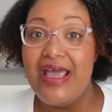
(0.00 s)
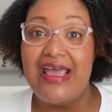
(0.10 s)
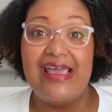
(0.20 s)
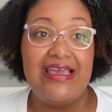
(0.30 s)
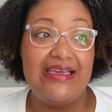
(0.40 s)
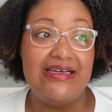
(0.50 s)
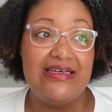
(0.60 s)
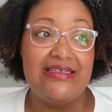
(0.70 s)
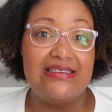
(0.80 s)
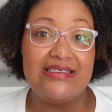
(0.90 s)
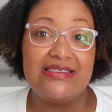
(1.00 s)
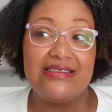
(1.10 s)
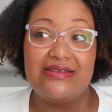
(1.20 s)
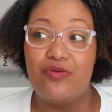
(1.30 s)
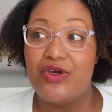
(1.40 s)
And
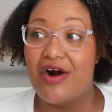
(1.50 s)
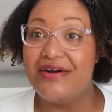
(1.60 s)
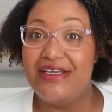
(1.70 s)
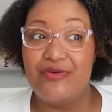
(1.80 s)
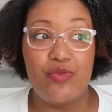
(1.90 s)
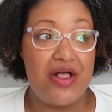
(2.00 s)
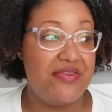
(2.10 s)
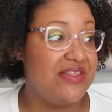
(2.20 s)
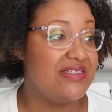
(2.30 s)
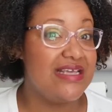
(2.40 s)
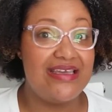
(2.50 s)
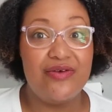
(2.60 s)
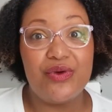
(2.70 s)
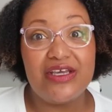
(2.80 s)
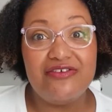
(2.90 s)
we are in what, the second
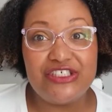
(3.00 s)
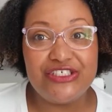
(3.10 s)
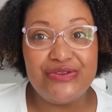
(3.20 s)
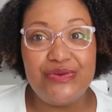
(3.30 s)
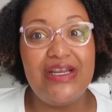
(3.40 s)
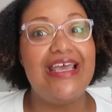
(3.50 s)
week of June,